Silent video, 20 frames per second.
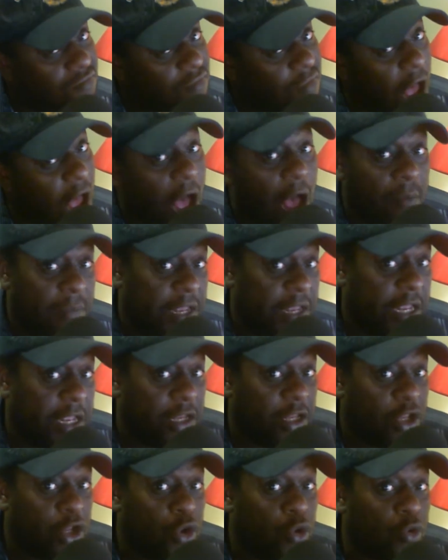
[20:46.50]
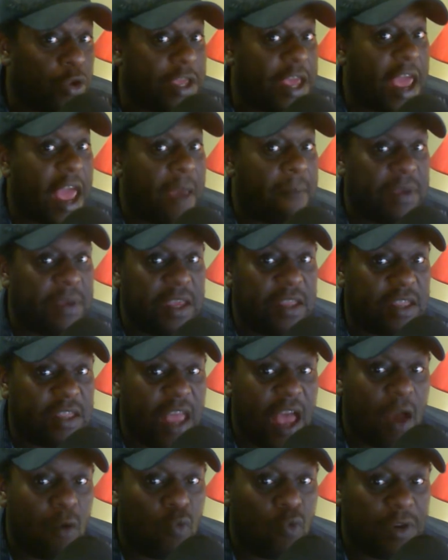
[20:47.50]
I mean, you can't beat
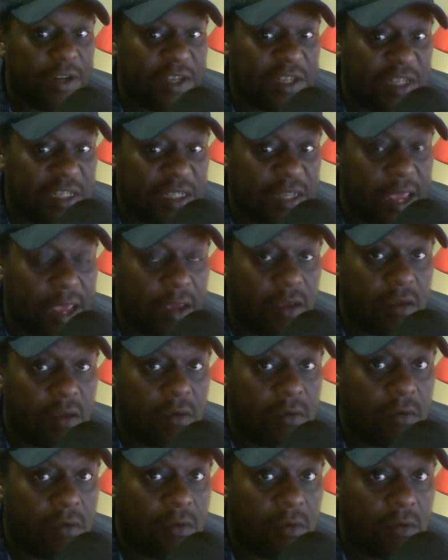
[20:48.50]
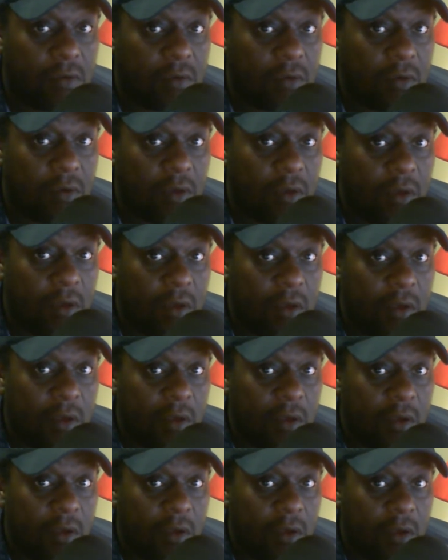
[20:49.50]
that with a stick.
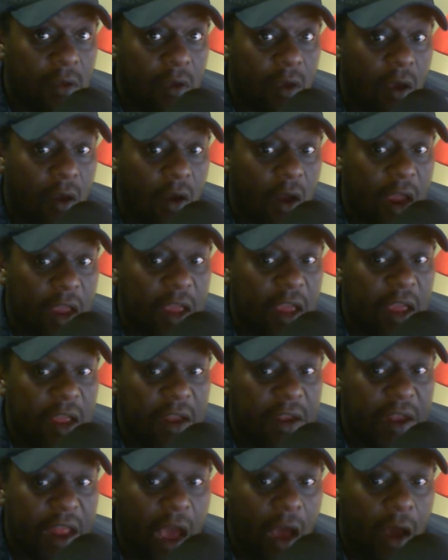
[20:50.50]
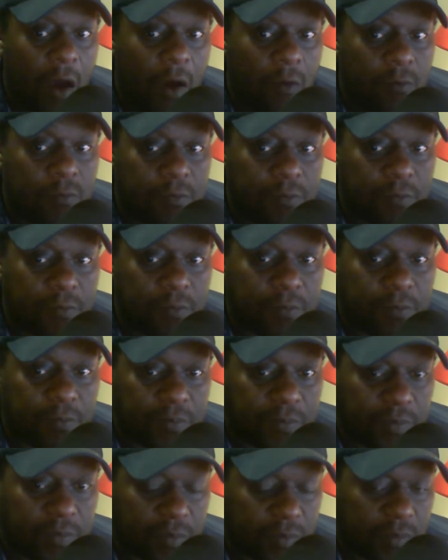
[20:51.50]
All right. Now,
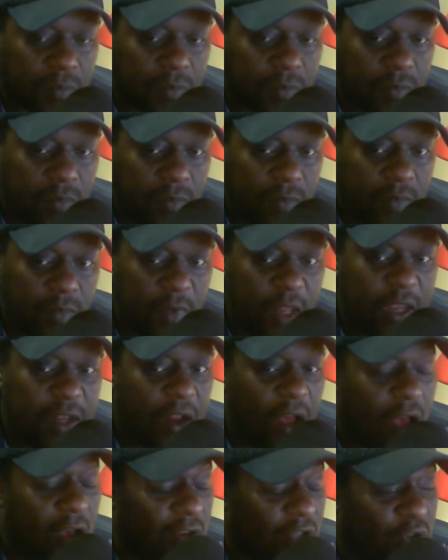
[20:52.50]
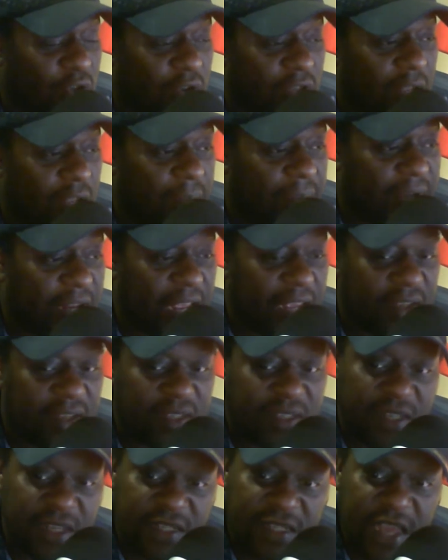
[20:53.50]
it also
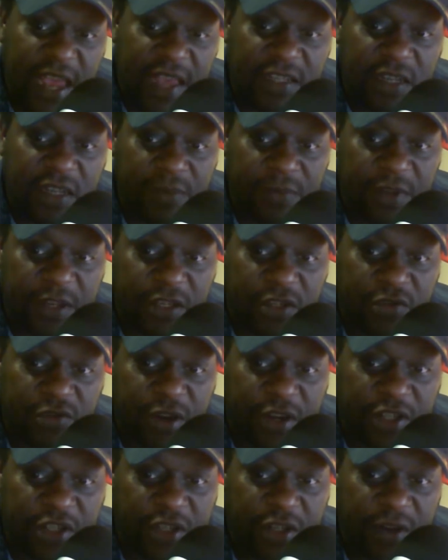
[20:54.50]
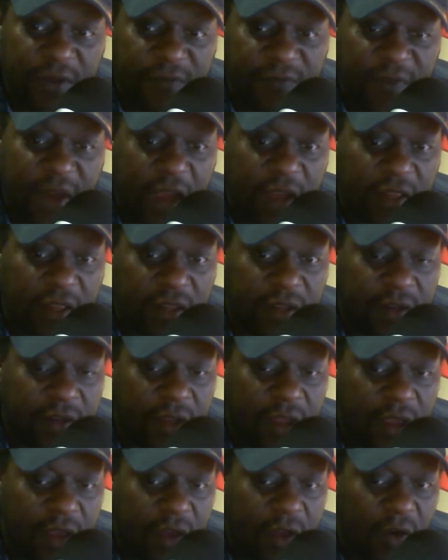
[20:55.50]
eliminates the tax administration and filing.
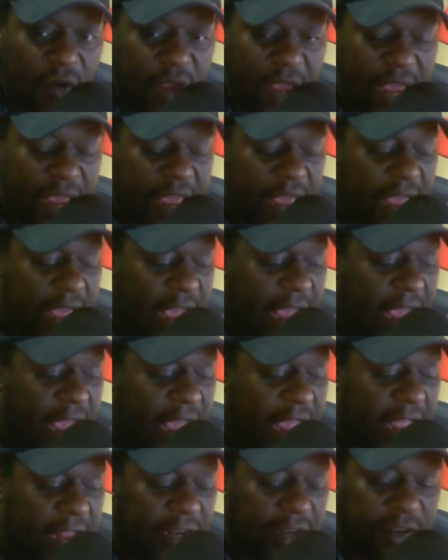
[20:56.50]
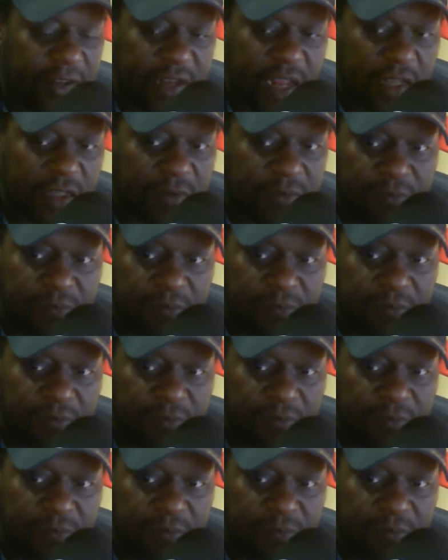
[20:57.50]
Okay. And that's